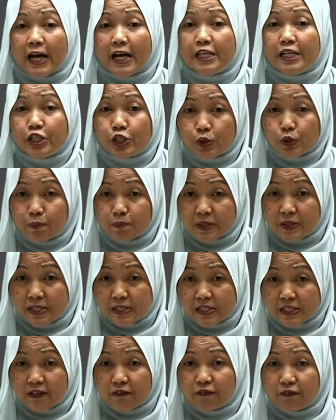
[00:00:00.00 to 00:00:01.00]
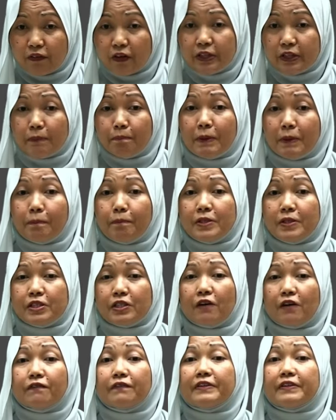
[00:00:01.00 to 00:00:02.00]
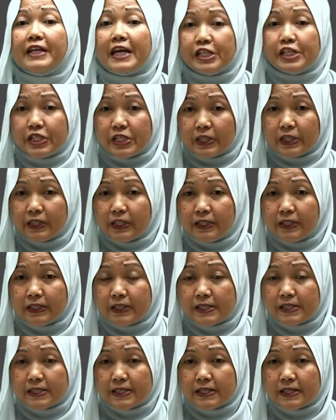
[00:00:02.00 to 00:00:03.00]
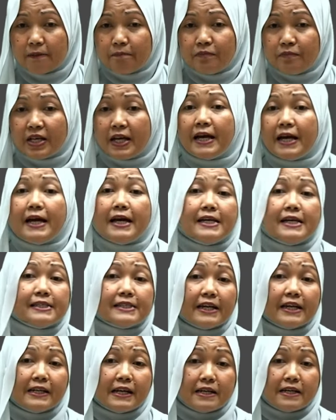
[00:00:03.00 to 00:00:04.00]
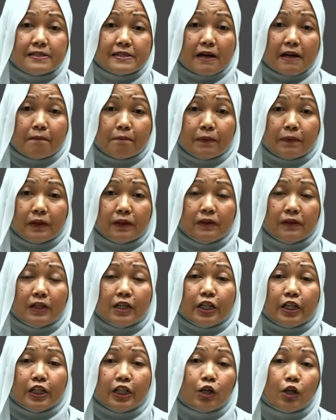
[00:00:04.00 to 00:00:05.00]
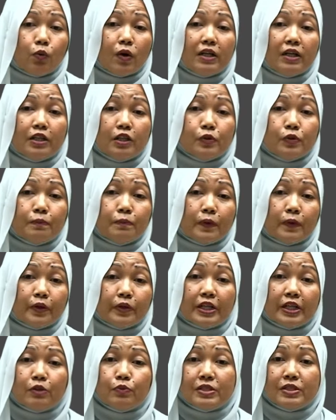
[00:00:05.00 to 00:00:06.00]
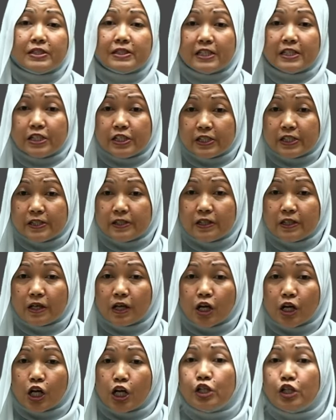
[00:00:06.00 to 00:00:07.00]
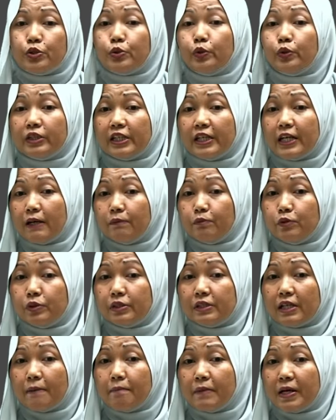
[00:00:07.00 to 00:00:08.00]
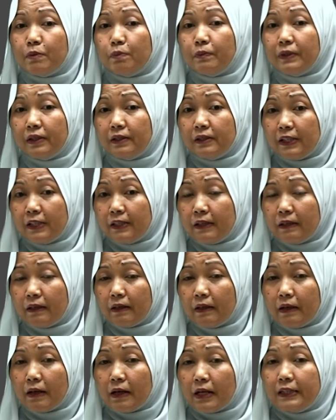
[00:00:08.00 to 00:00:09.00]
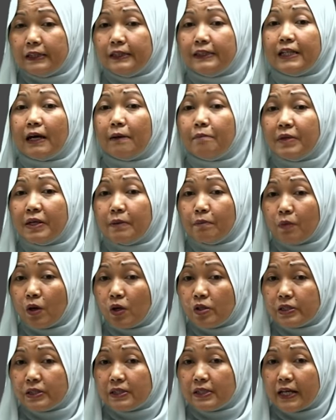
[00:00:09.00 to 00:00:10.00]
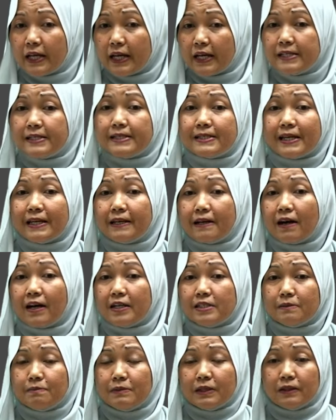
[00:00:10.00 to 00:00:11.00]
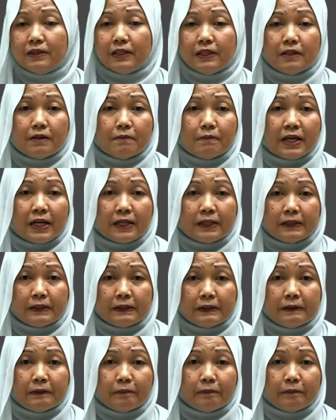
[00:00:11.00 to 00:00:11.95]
has to preserve for the purpose of national interest. As an example, the Kuala Lumpur Railway Station, Sultan Abdul Samad Building, Jamek Mosque and Stadthuys Building in Malacca,